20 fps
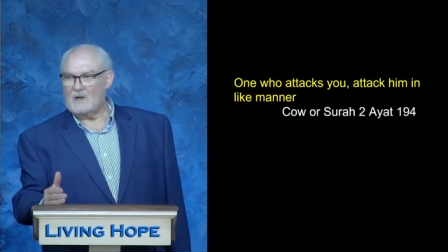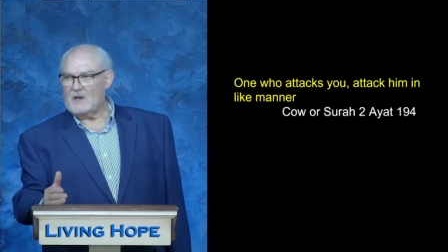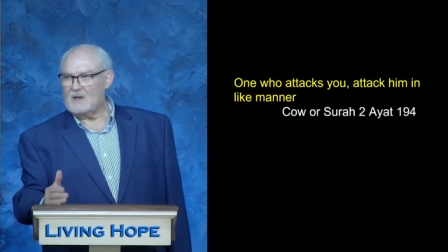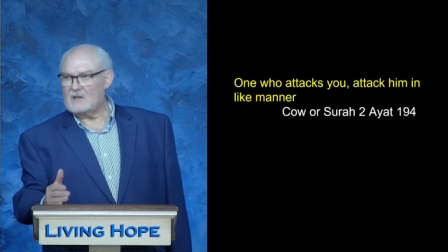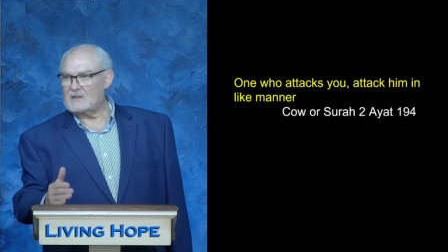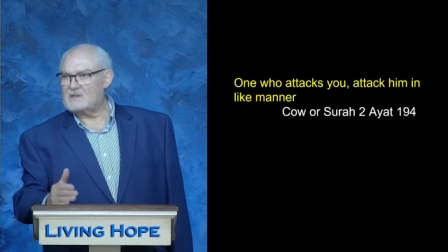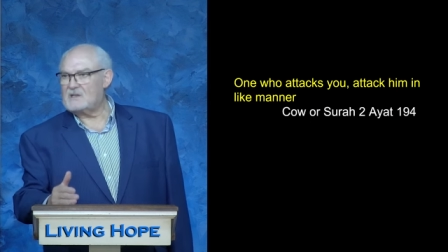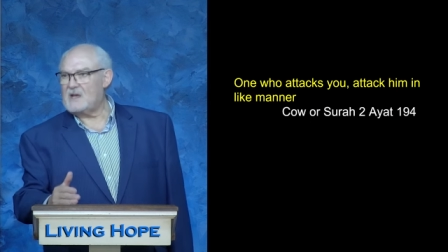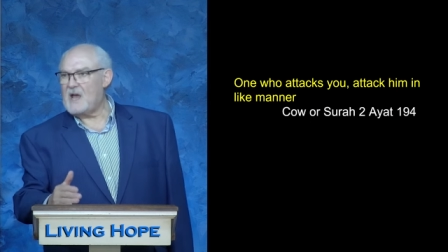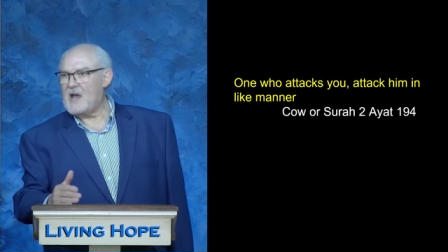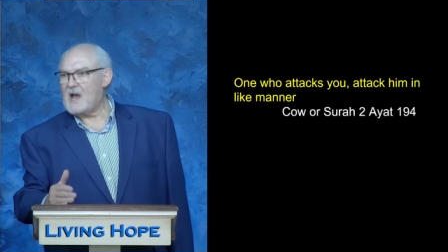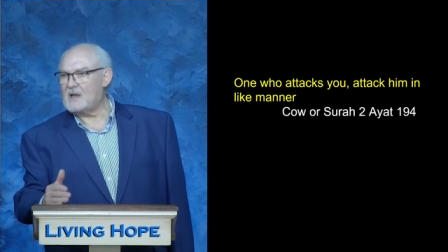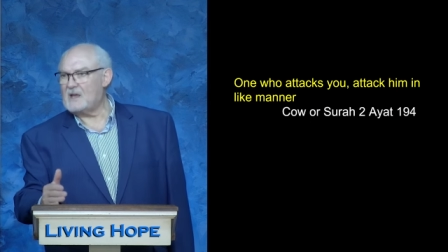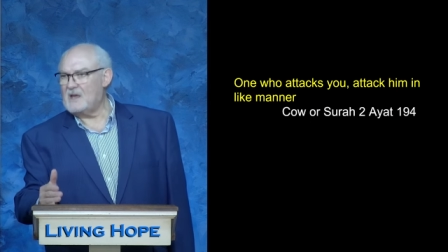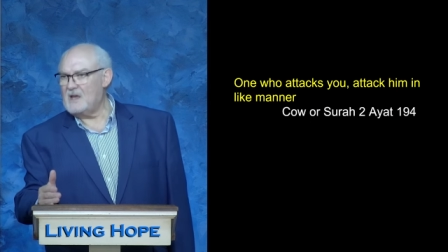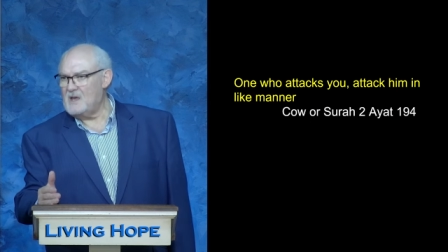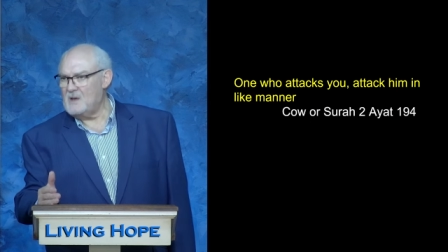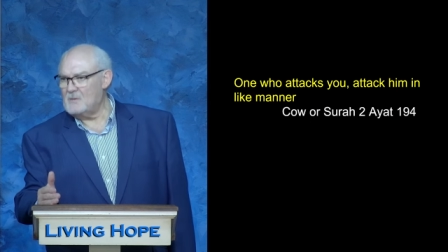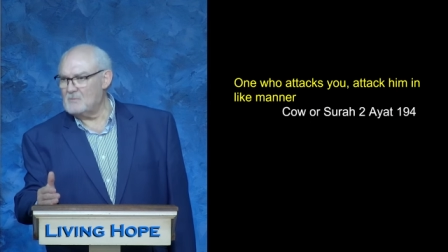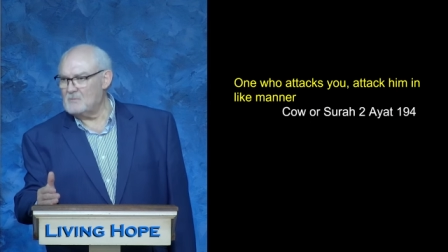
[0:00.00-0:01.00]
attack
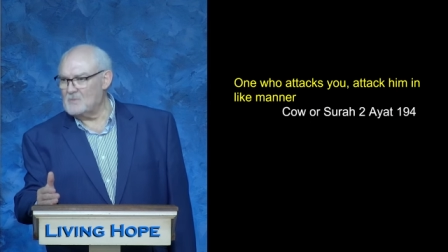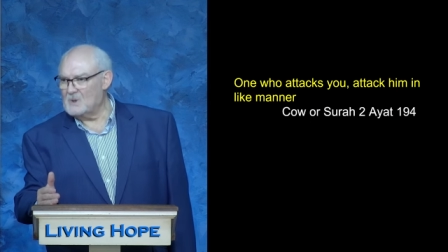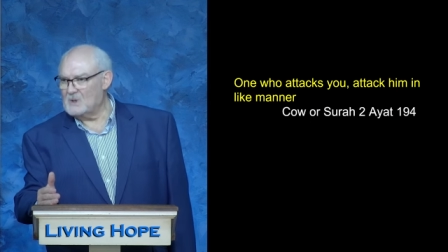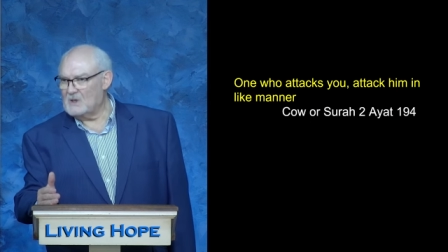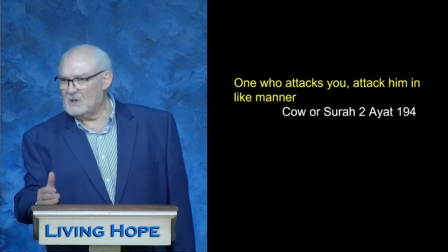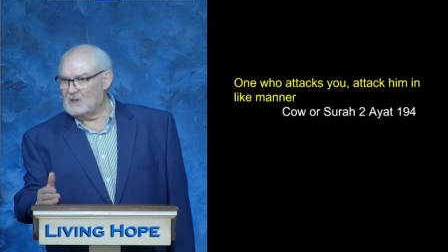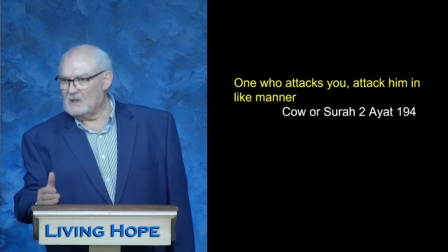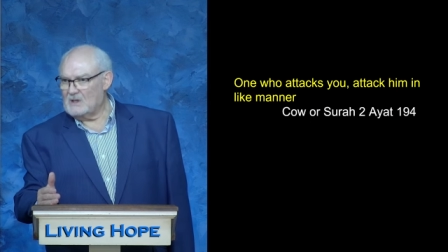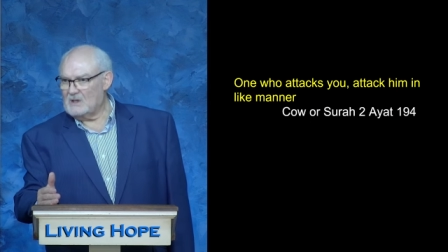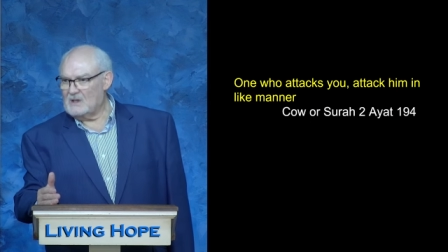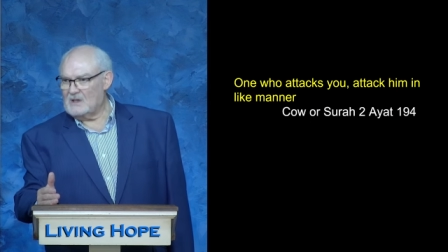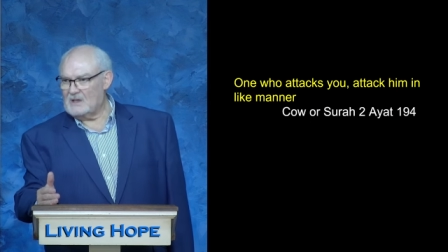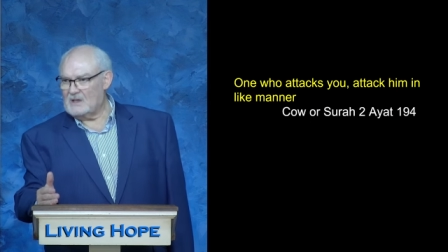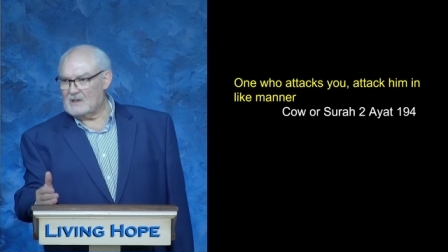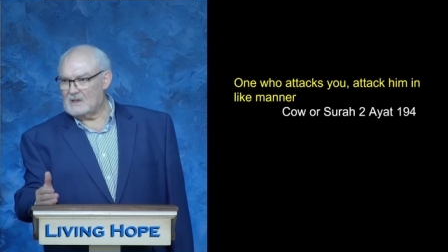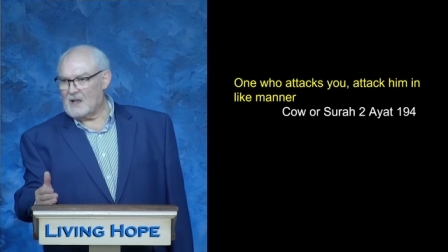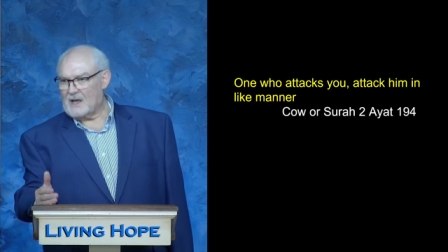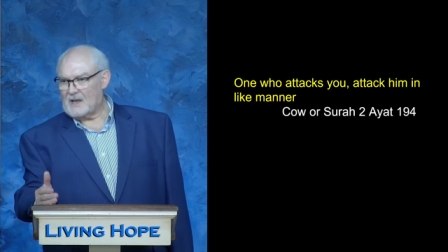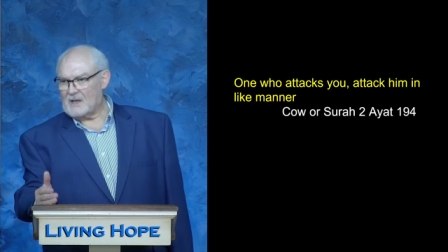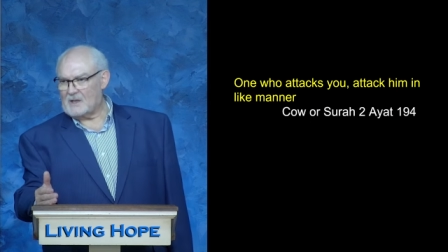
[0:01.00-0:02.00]
him in
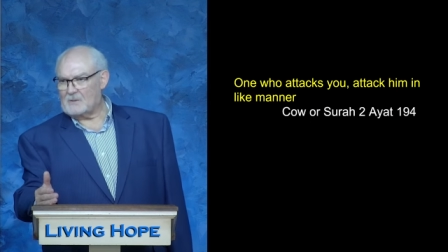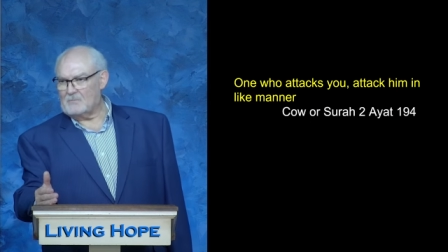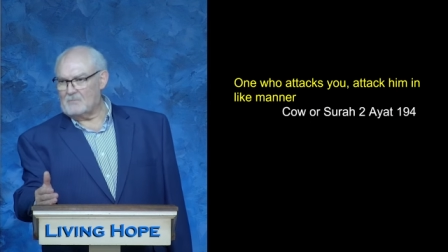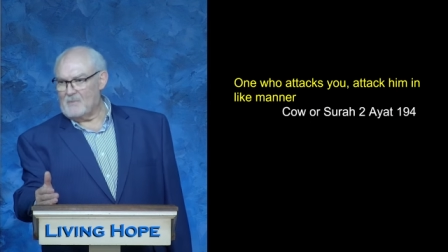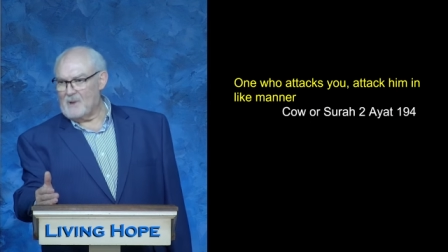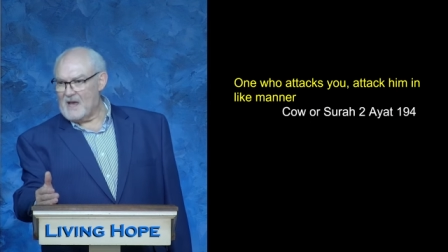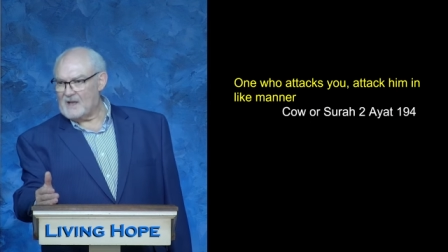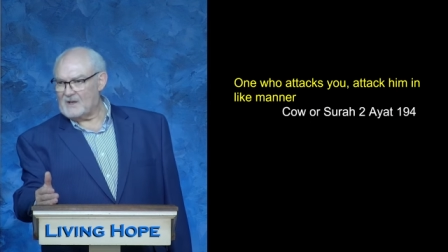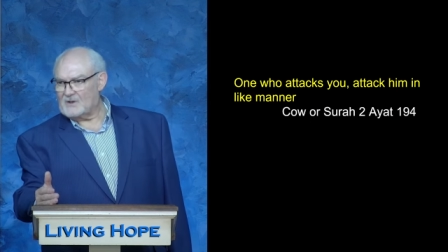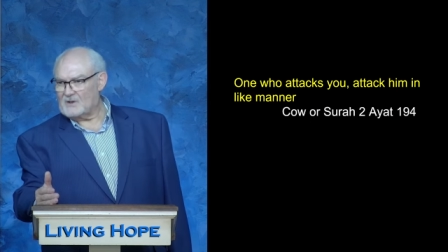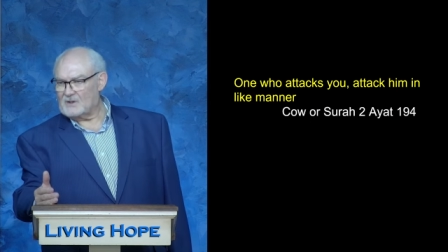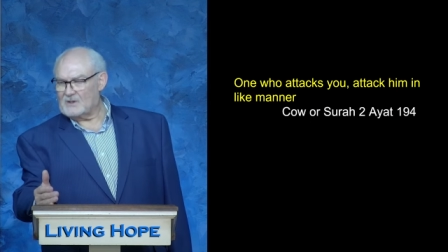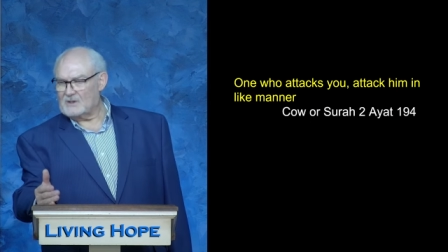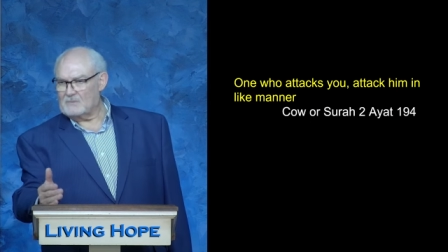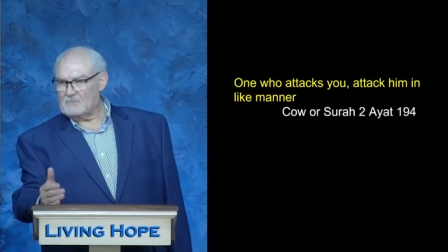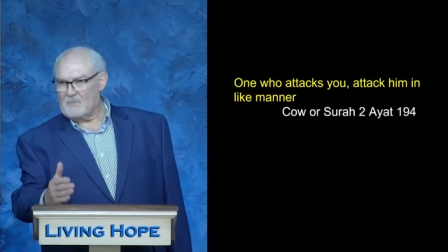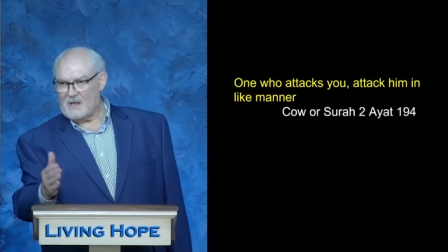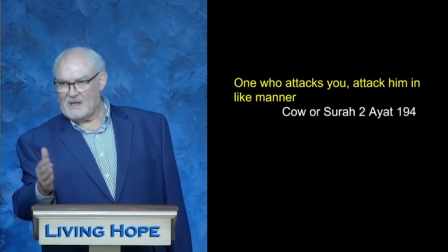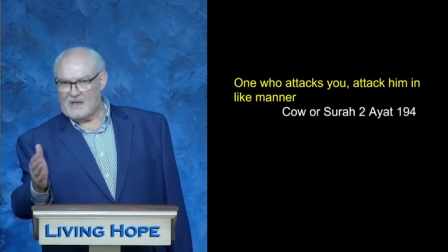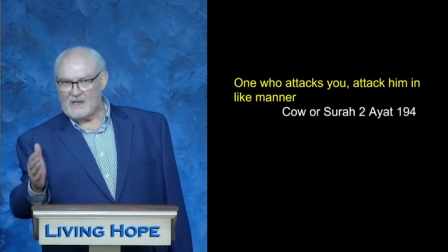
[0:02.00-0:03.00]
like manner.
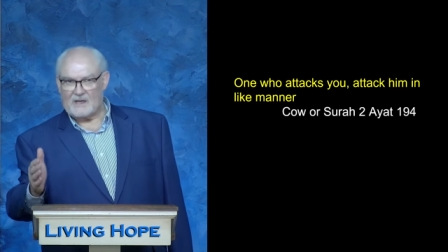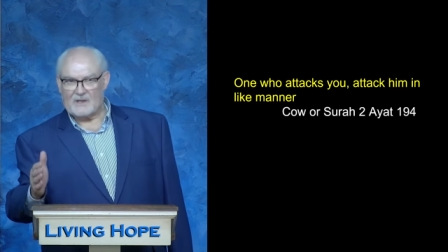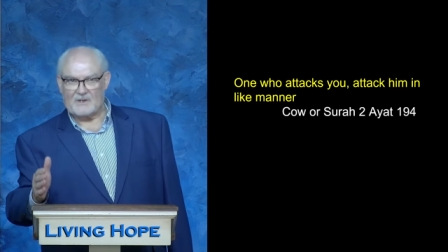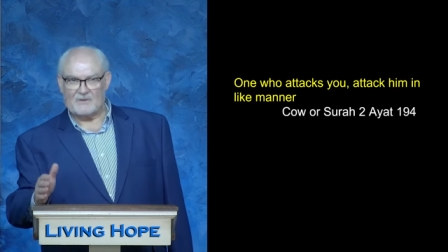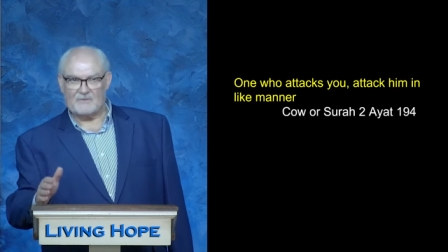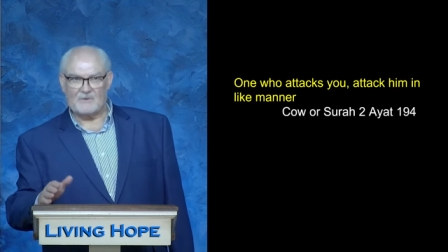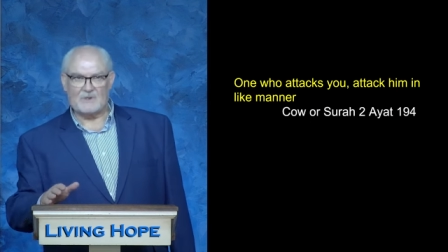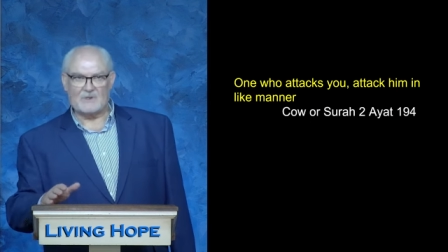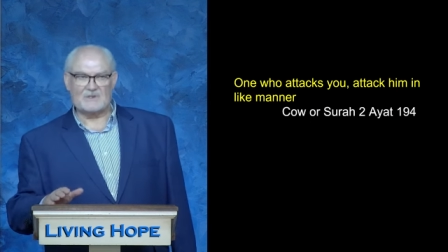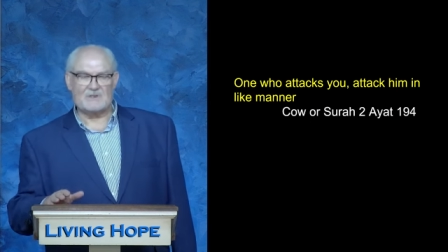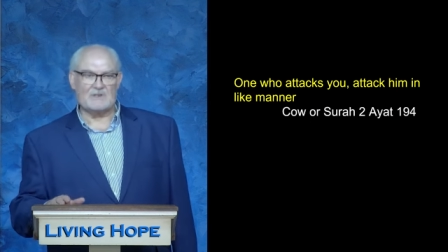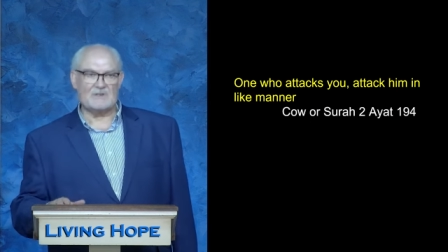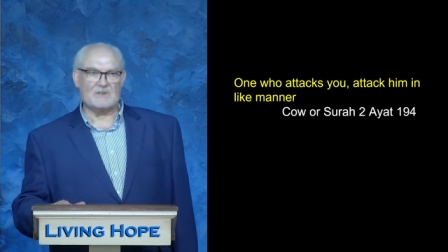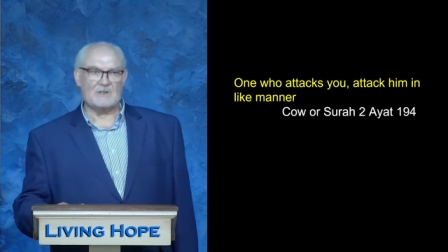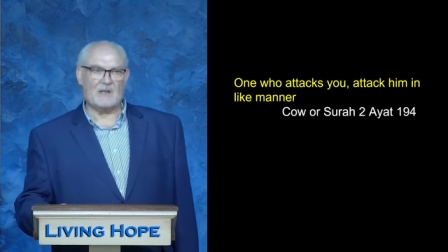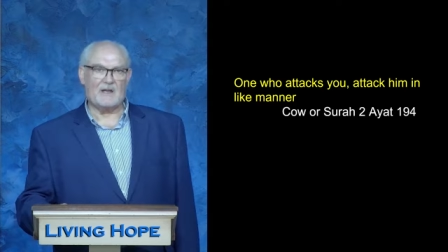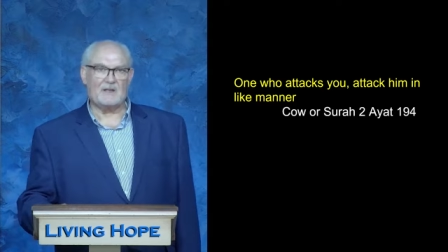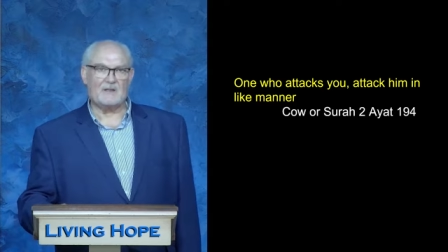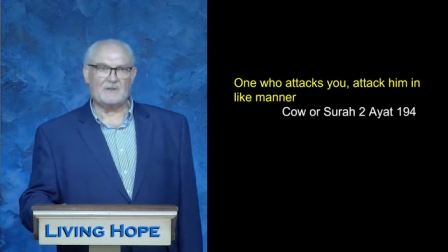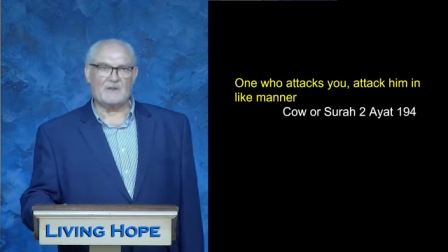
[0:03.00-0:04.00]
Many other verses
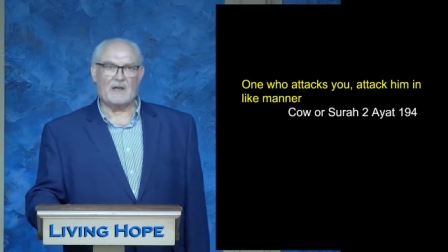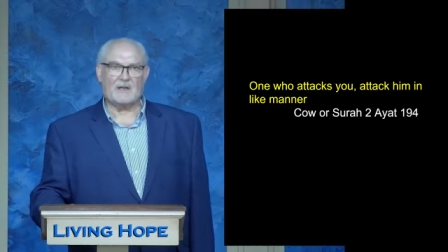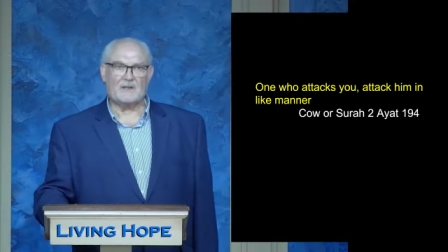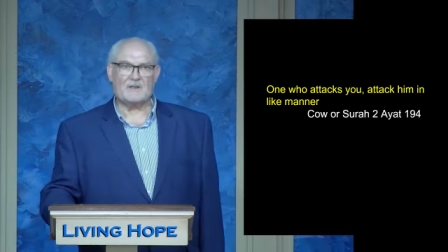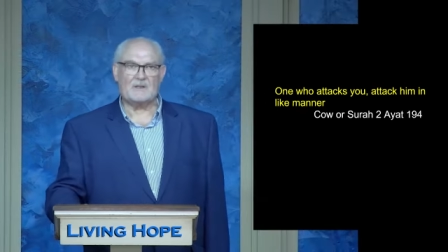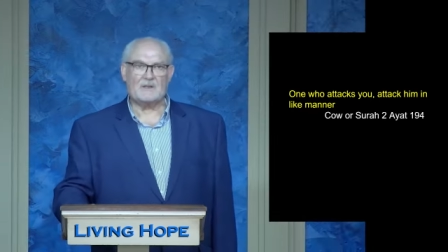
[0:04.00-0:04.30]
like that